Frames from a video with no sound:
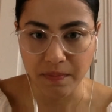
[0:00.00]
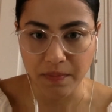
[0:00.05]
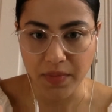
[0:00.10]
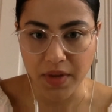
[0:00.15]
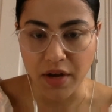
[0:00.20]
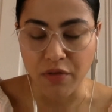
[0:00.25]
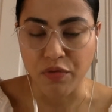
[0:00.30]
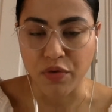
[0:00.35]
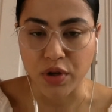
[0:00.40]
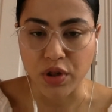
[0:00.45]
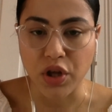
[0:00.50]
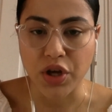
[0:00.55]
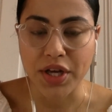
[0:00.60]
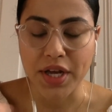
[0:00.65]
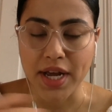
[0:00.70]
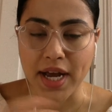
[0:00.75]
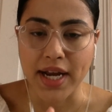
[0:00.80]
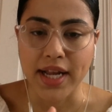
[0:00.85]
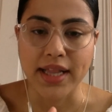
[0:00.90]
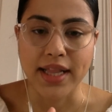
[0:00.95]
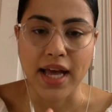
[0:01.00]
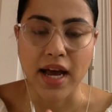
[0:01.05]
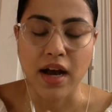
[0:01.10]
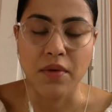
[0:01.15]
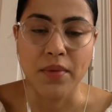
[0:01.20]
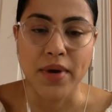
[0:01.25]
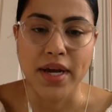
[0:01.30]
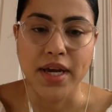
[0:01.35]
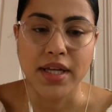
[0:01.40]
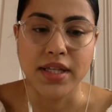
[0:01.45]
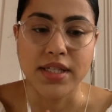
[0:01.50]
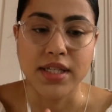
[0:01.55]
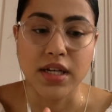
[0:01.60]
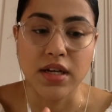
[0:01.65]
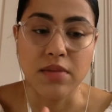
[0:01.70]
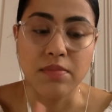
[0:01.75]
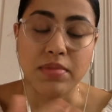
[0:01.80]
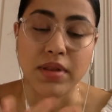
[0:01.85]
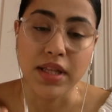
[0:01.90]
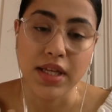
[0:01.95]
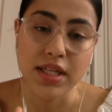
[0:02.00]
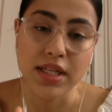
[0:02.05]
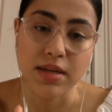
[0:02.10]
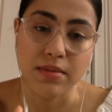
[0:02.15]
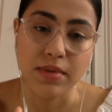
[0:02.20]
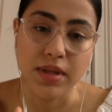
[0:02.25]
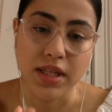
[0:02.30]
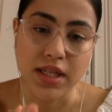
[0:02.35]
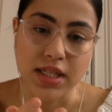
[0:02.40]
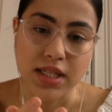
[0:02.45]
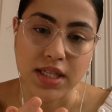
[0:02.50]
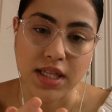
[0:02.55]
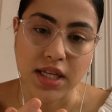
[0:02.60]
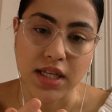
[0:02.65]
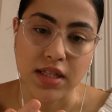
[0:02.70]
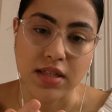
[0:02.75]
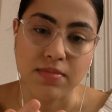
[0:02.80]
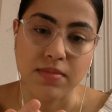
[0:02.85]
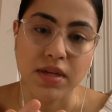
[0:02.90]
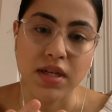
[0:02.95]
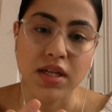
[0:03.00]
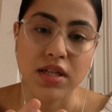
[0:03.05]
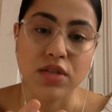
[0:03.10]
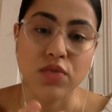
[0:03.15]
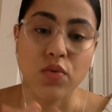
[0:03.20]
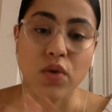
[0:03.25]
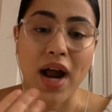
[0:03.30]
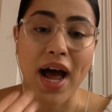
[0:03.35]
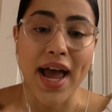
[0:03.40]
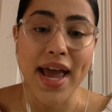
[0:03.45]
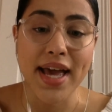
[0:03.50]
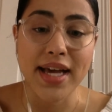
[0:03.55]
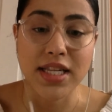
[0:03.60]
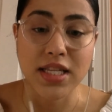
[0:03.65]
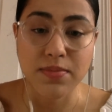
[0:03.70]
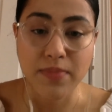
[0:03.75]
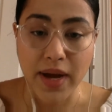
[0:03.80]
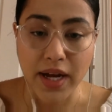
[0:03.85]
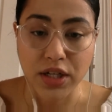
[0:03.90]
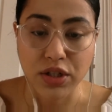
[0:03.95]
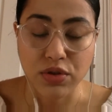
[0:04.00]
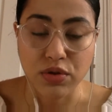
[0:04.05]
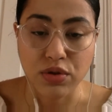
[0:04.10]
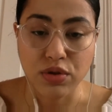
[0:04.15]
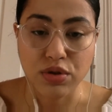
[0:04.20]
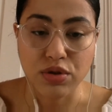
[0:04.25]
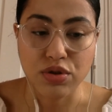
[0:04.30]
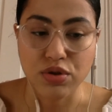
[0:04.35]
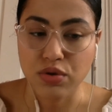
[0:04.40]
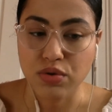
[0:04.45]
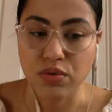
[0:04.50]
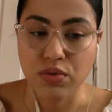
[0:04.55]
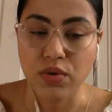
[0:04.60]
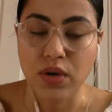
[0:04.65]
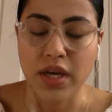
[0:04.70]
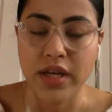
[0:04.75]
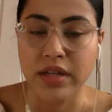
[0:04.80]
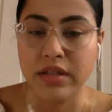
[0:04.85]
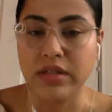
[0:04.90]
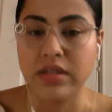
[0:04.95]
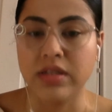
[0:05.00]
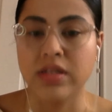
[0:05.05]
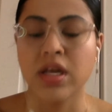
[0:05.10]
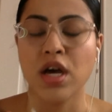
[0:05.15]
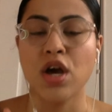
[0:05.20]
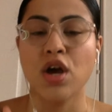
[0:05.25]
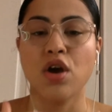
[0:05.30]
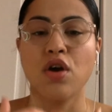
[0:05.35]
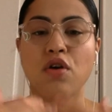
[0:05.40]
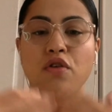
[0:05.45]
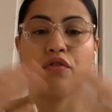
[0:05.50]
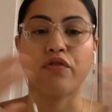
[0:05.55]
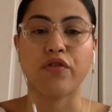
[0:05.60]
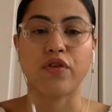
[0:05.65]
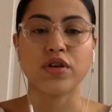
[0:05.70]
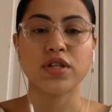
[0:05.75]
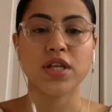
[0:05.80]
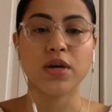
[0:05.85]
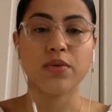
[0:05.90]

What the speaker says: if we're looking at it that way, to complete some of these things. Because what I expect you to do is, first, I